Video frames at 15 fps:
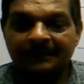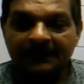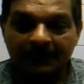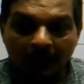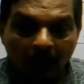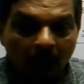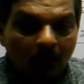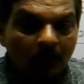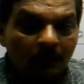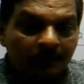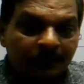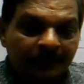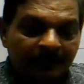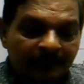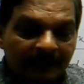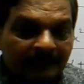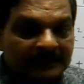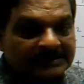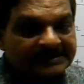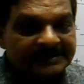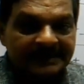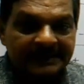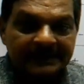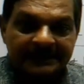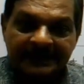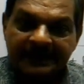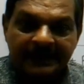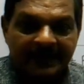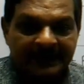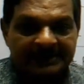Now we will see
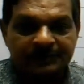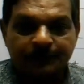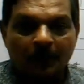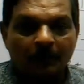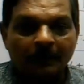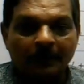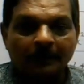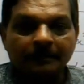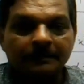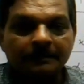the next problem.